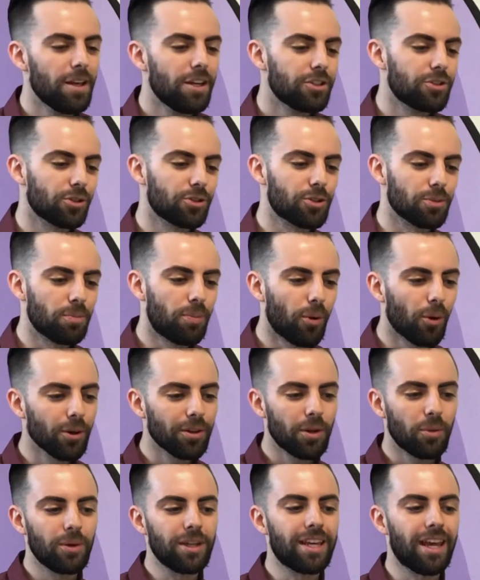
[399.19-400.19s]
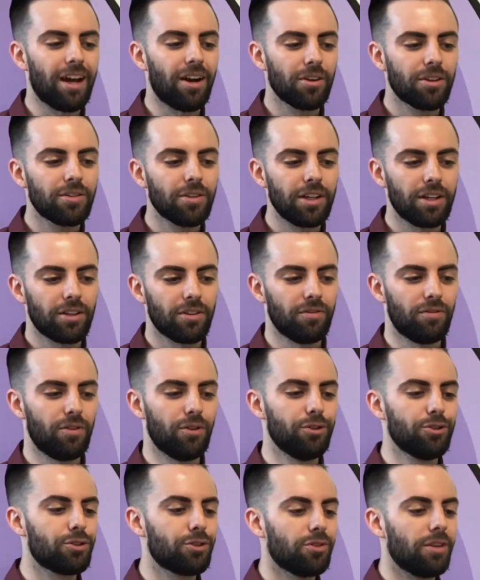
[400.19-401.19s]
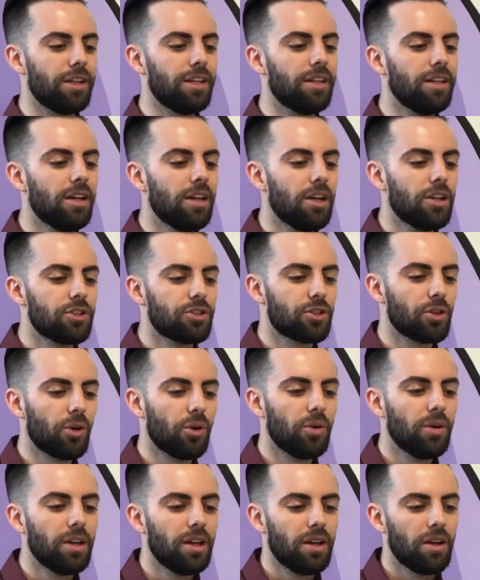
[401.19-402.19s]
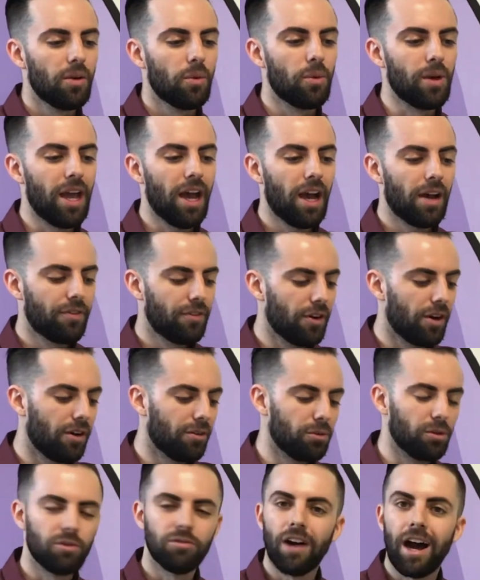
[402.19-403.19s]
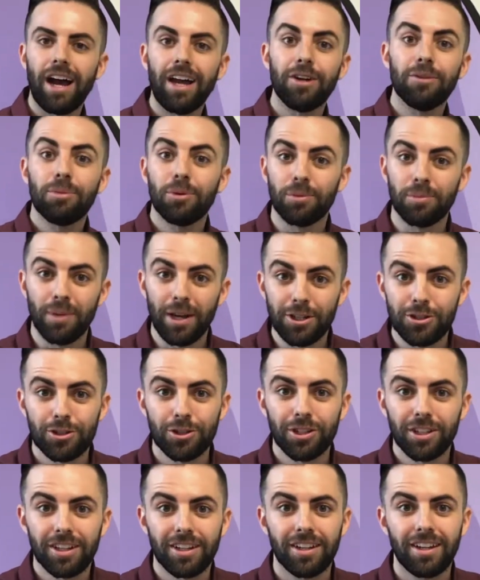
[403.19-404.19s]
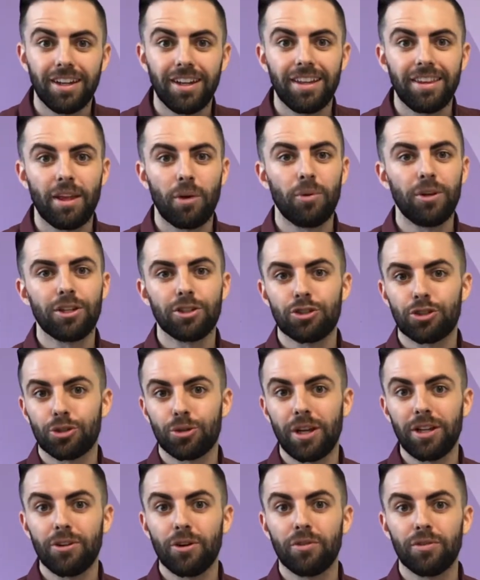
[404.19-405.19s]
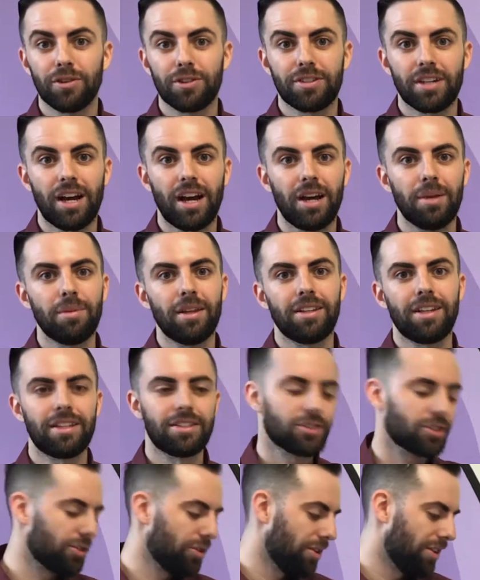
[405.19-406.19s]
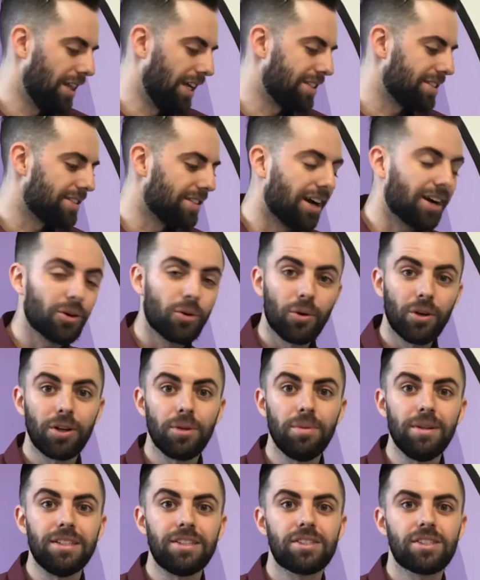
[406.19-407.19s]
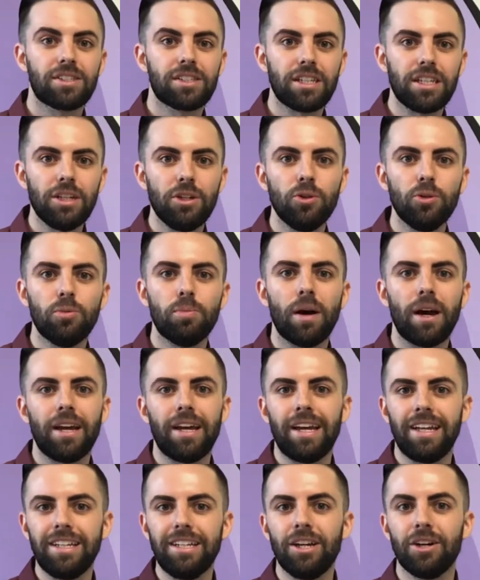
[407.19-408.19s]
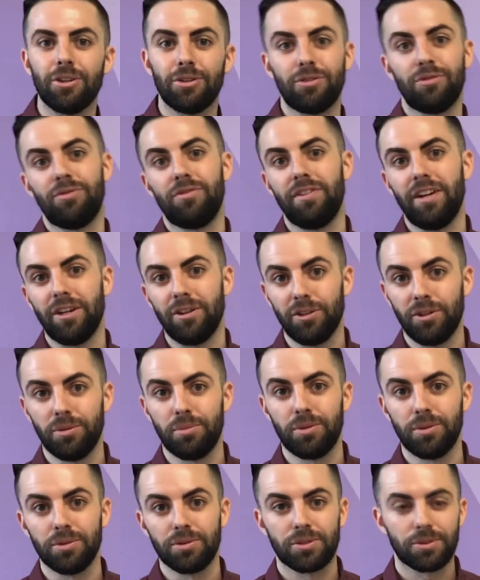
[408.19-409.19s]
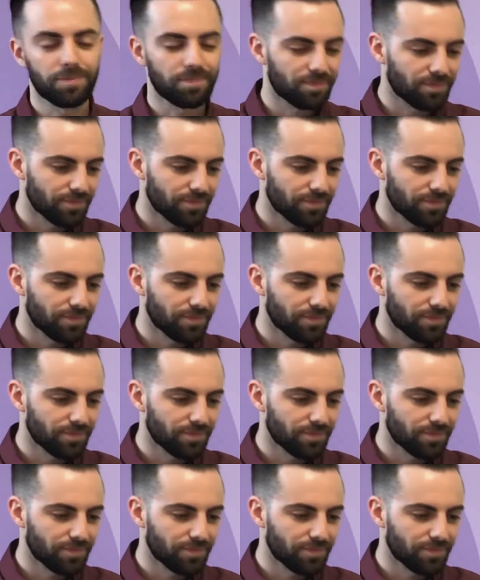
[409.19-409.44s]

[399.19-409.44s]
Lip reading: So it's important that we calculate conversion rate so we have a reliable metric that we can trend over time, that's not going to be skewed by any other variables.